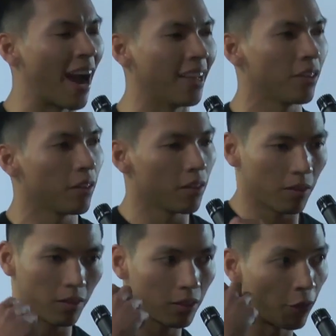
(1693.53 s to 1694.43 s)
fight
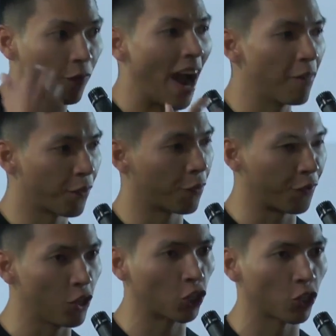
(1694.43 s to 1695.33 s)
the fight for
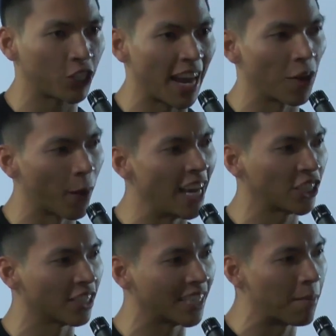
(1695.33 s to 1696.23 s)
future
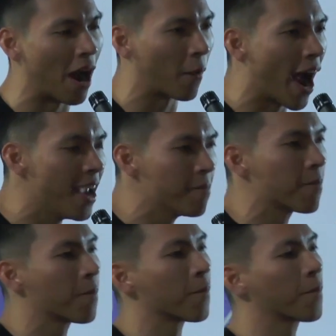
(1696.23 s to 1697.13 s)
generations, am I right?
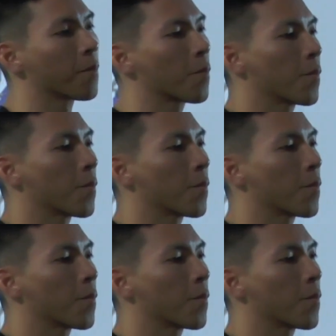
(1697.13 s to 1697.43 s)
Yeah!